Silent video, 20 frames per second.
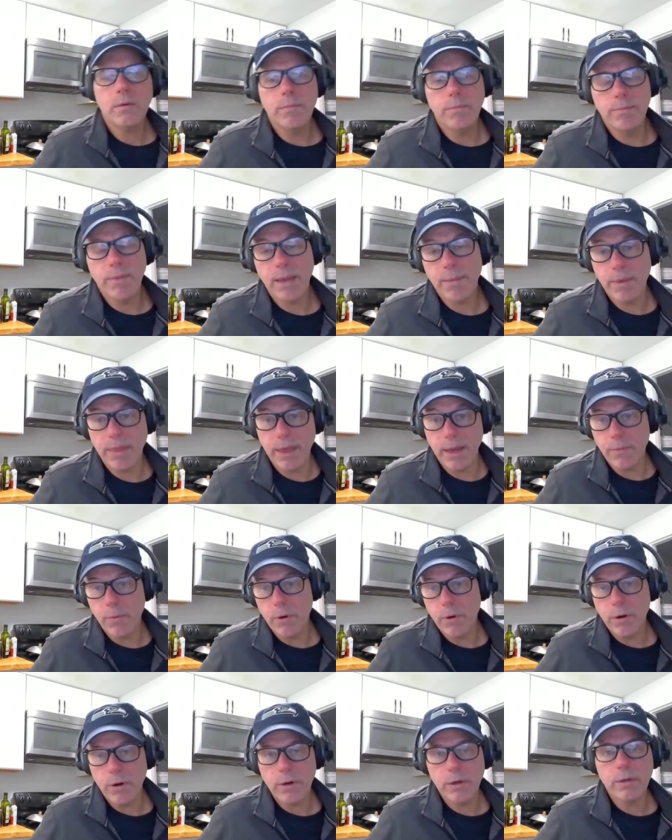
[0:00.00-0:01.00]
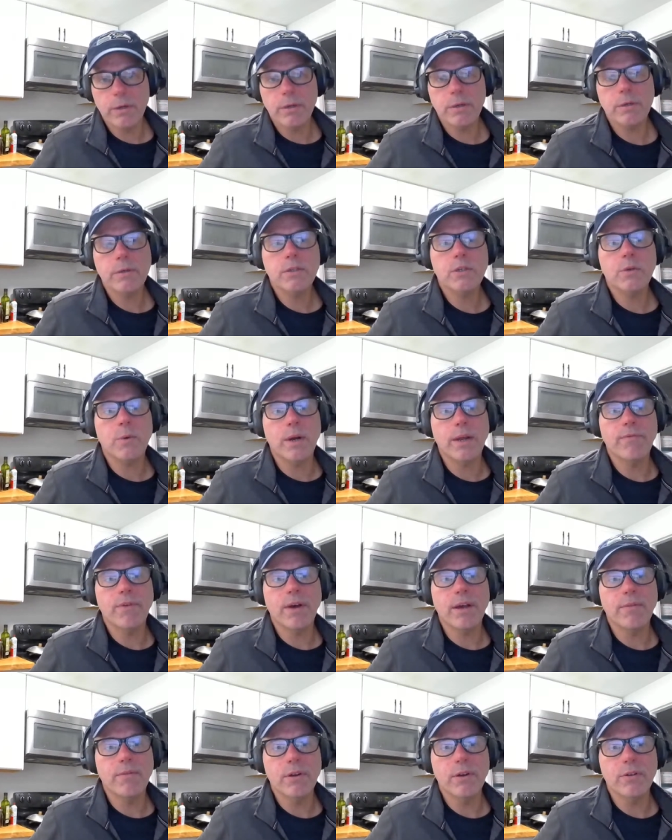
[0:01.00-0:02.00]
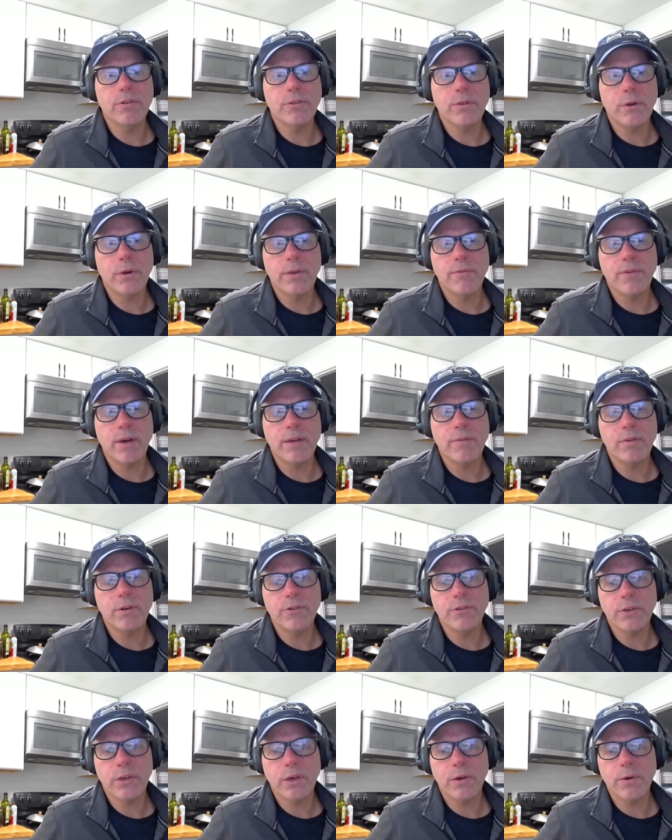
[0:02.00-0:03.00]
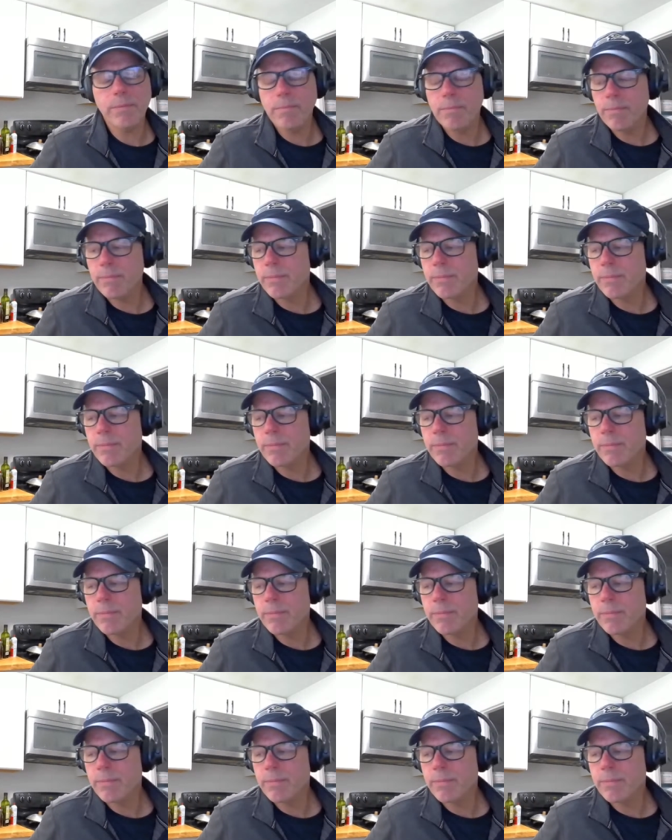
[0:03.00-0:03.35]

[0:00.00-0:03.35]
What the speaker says: Maybe they were 25 years, 35 years ago,